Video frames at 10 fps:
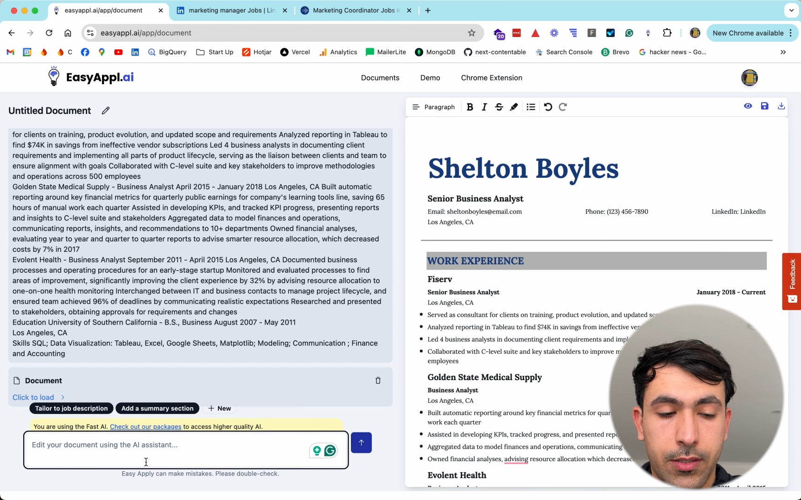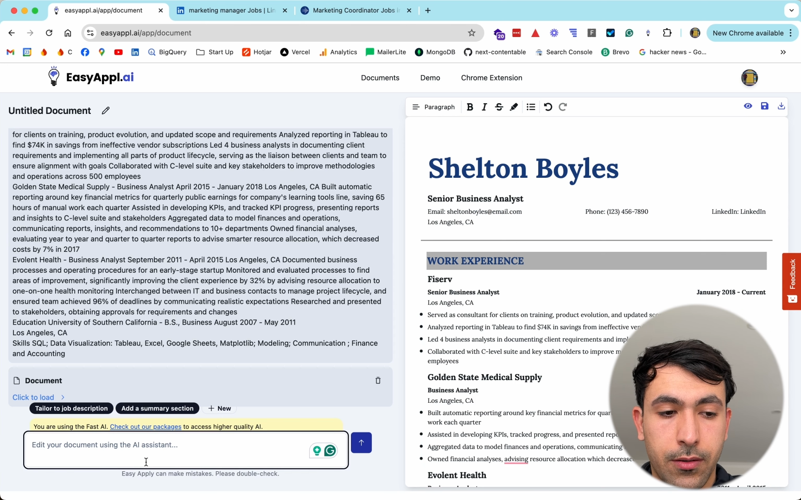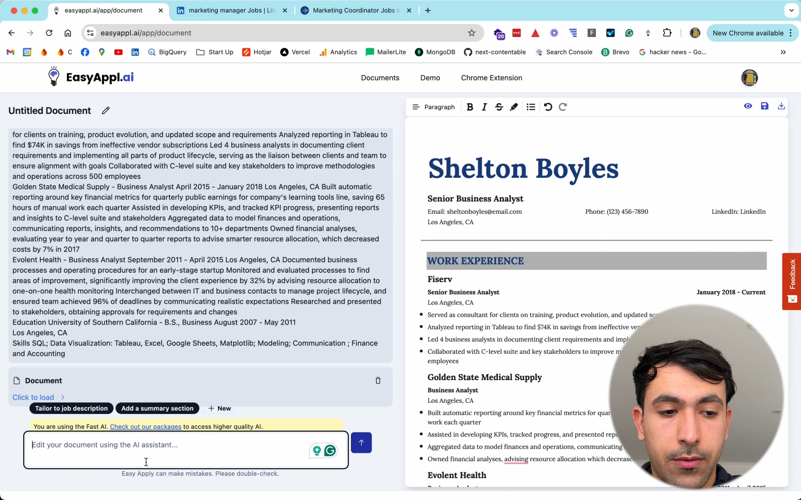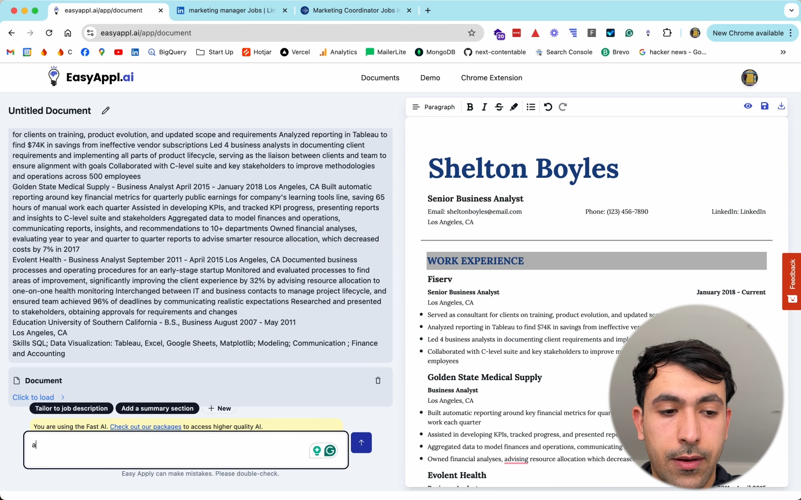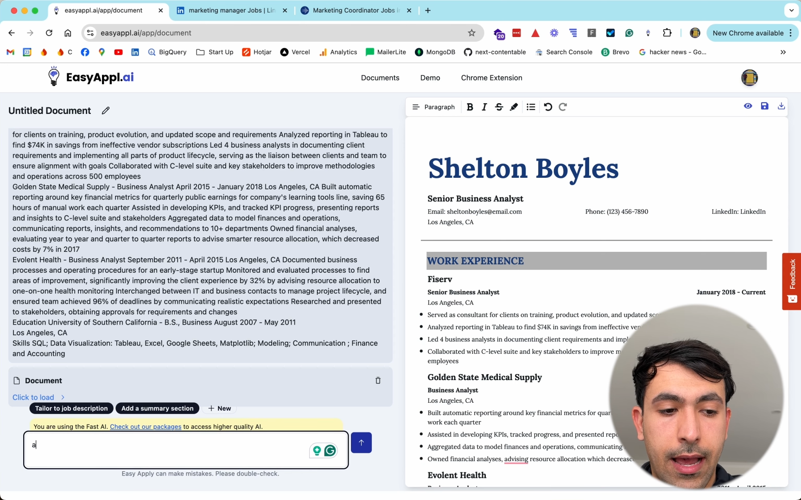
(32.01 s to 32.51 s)

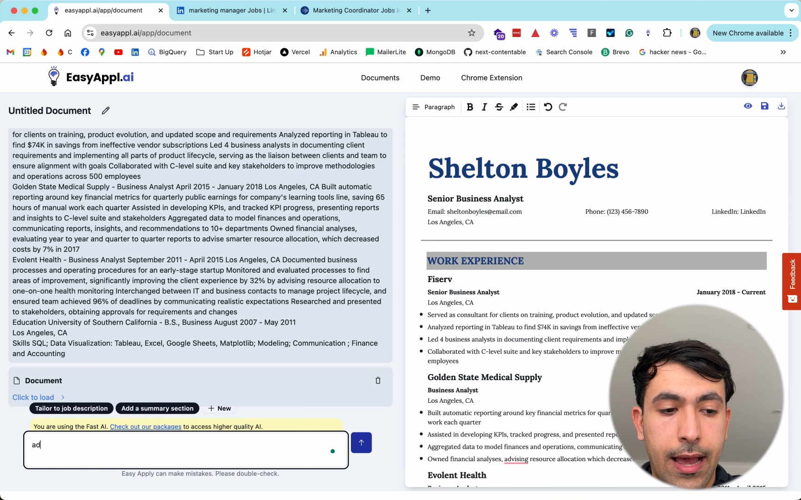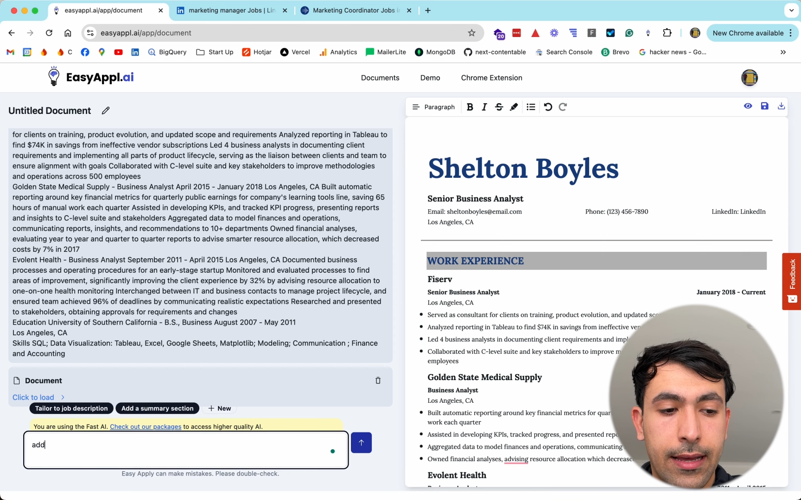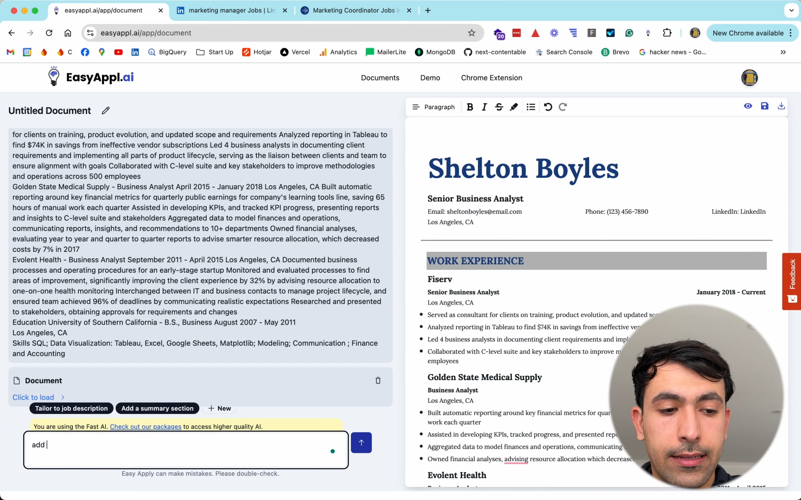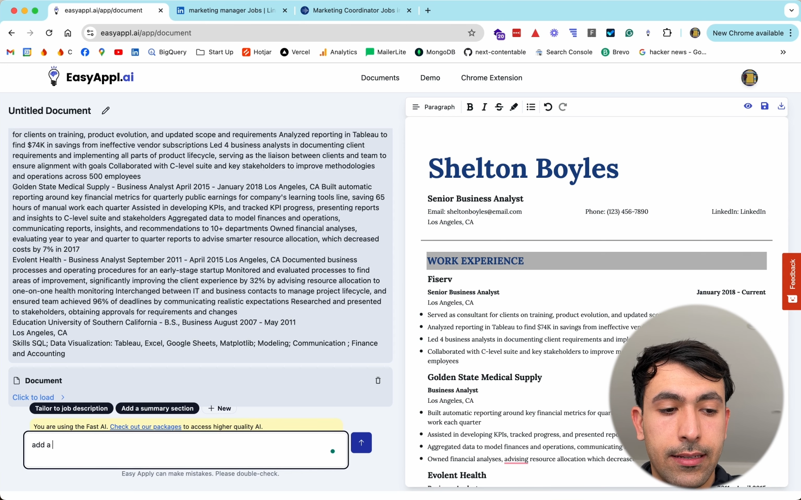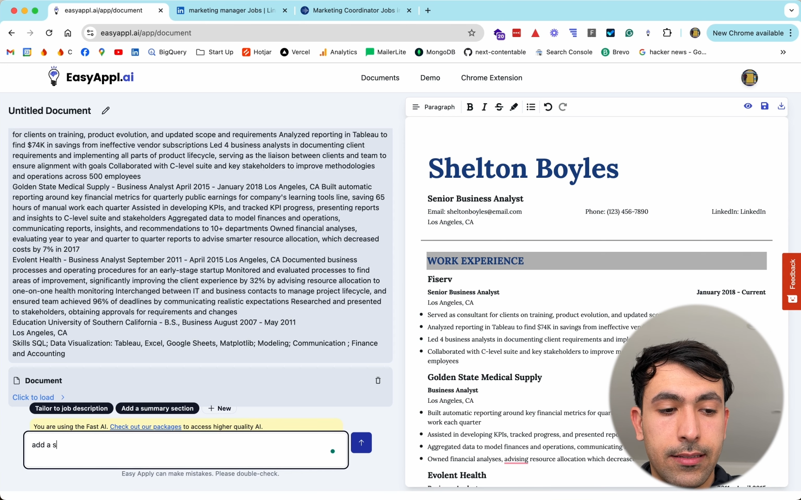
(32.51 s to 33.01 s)
So
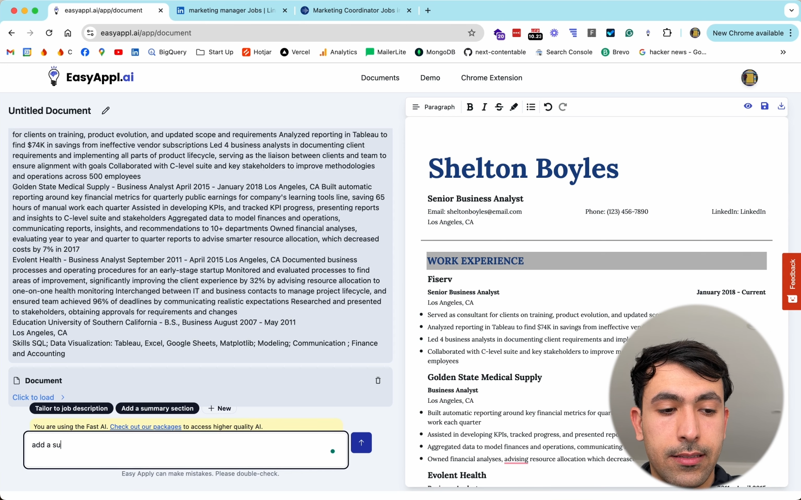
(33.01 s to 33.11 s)
add a